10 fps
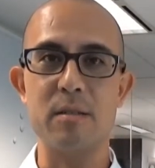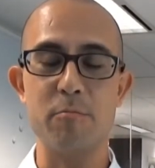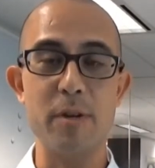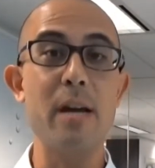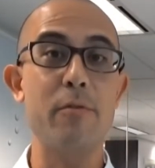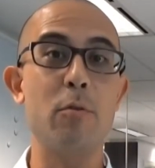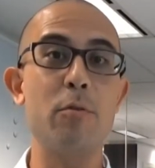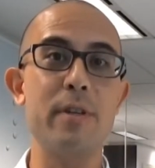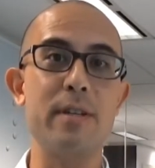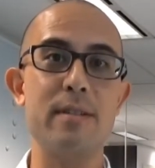We have
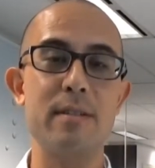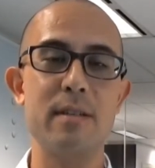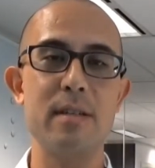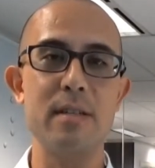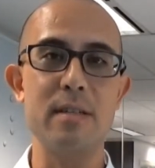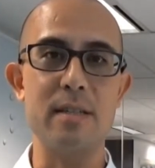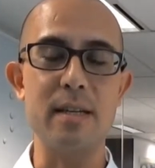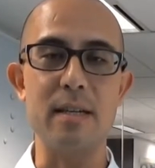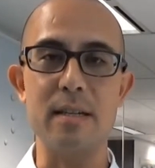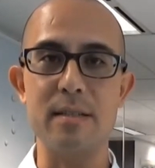all these
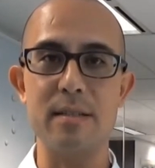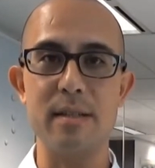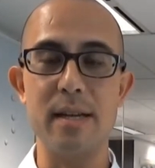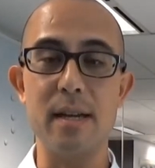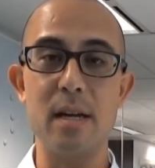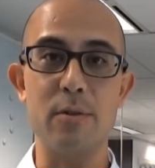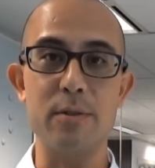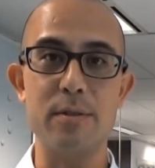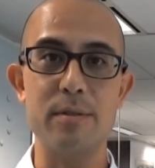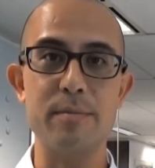skills
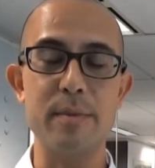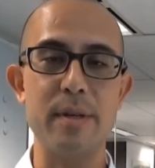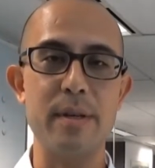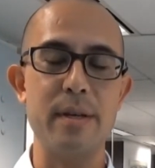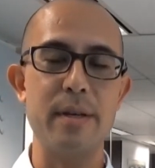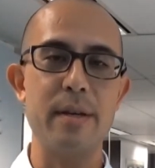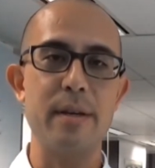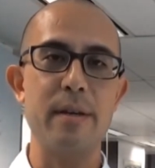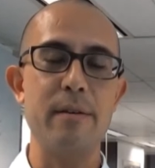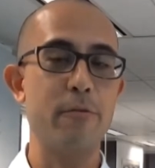in-house,
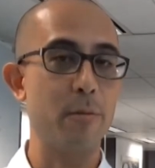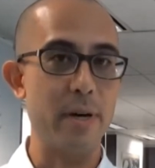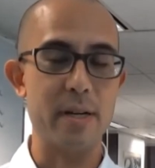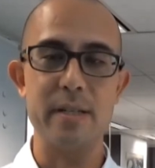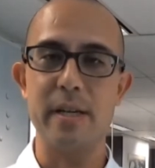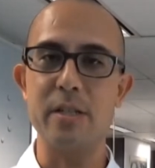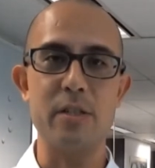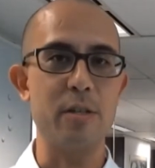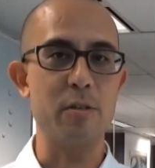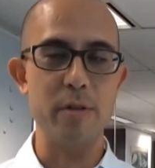from
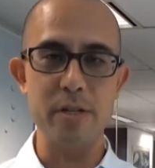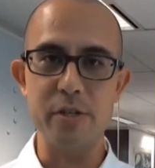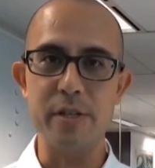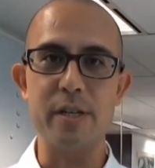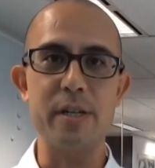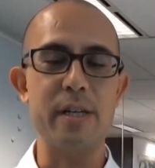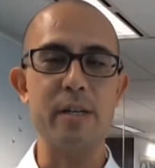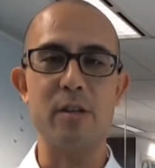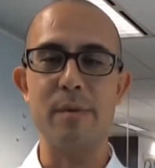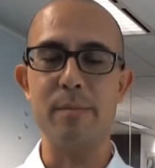architecture to engineering
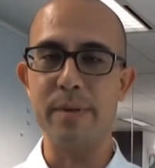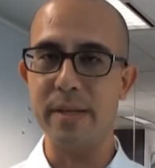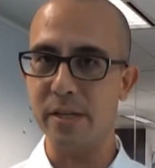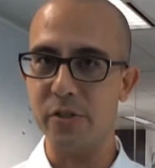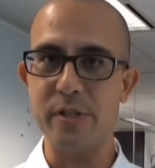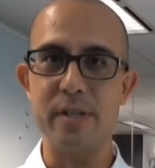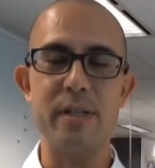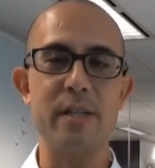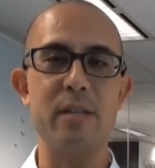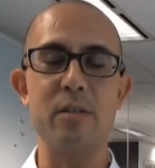to MEP
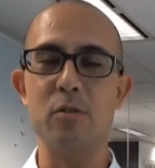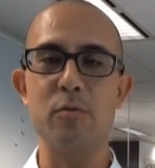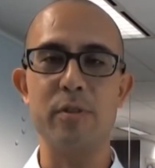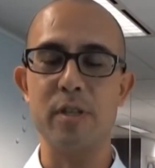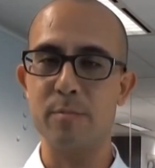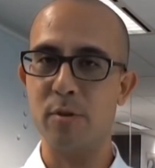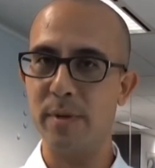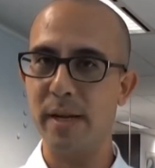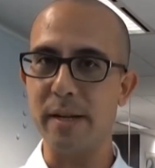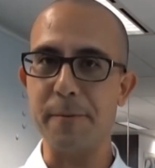engineering to transport
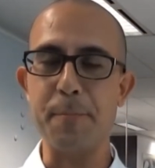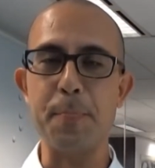planning.